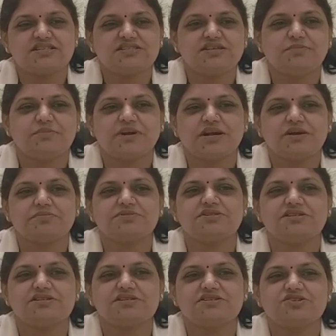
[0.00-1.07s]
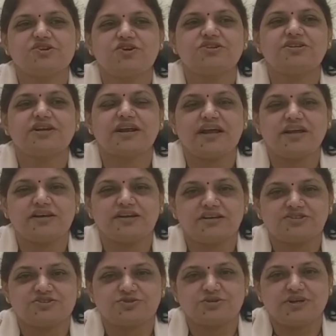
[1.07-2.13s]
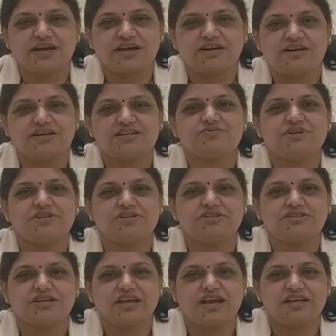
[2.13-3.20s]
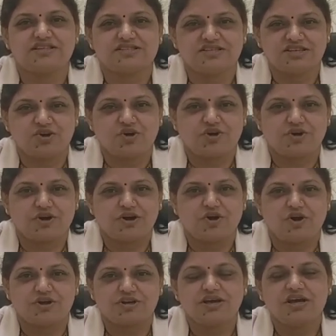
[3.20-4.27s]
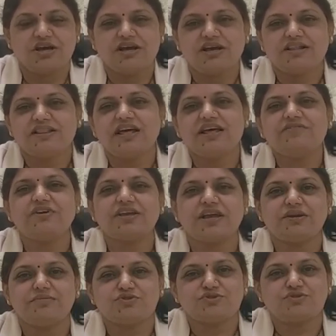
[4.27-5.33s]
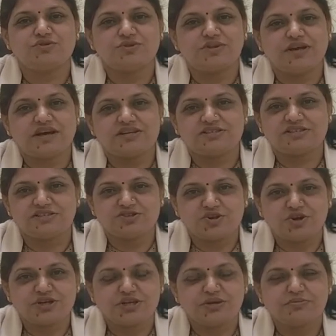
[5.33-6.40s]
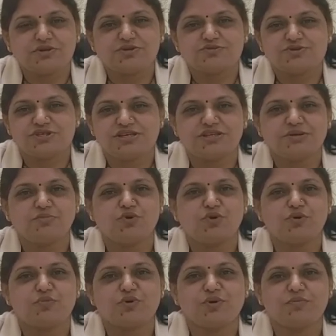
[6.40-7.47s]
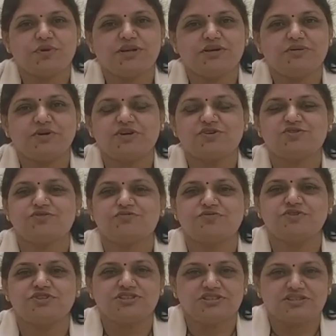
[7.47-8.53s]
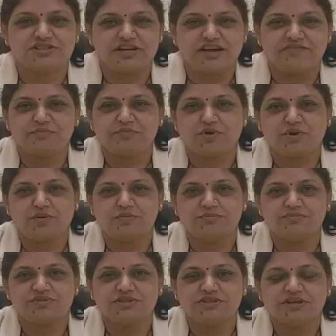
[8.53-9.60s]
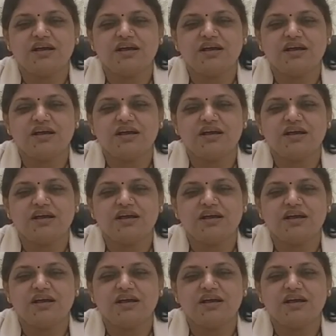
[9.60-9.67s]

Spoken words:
see, perhaps this is not the right age to diagnose whether she can see or not. Then we came to know that she's not able to see the board properly, because of which she is having problems.